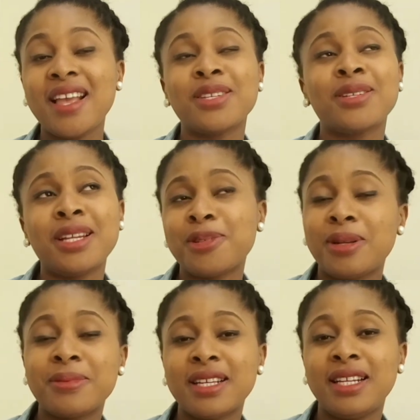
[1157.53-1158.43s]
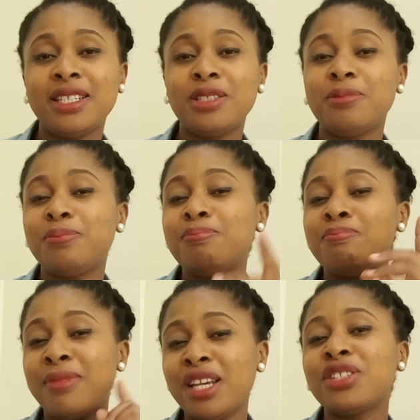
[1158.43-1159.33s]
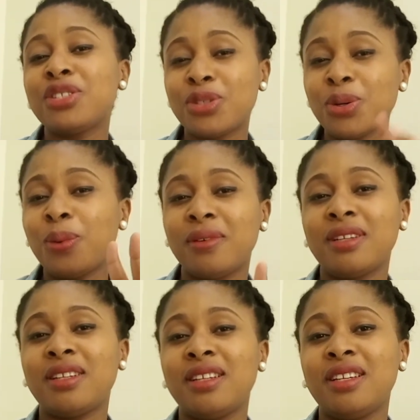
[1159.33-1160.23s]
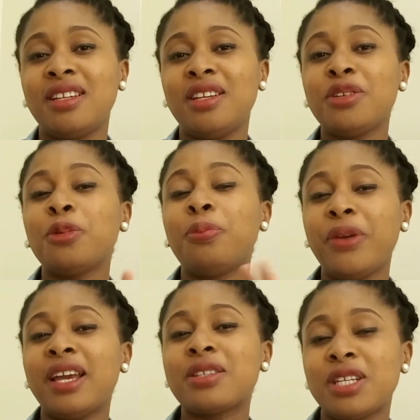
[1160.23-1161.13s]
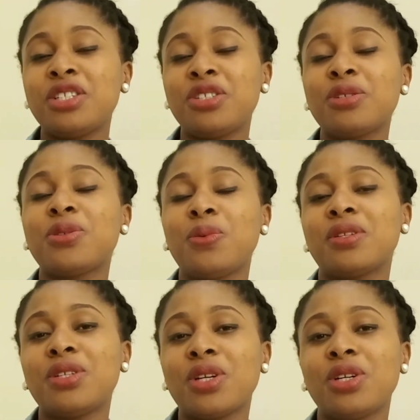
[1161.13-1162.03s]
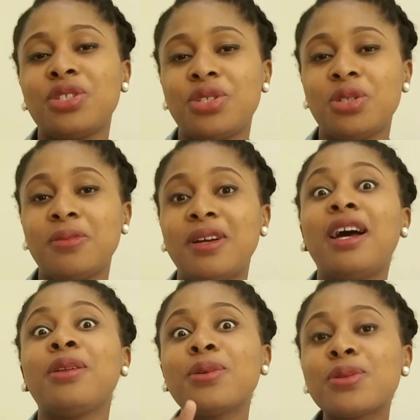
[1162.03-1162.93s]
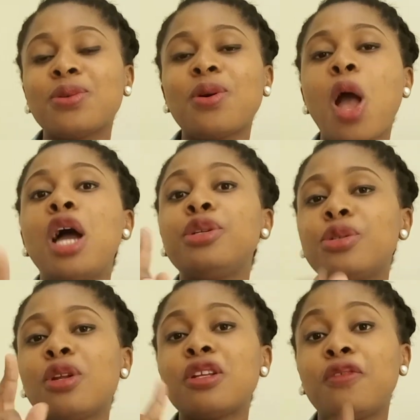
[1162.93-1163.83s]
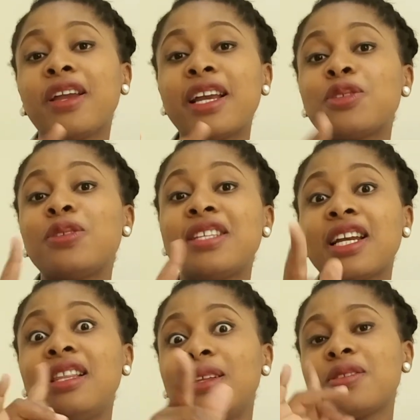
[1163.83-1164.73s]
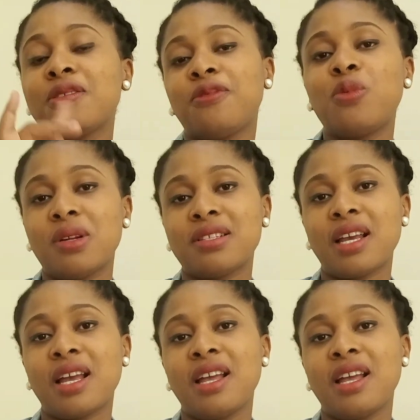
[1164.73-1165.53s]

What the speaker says: So that's what I'm telling you. Make sure you pay attention to what you consume. And also, do not forget to take a lot of water.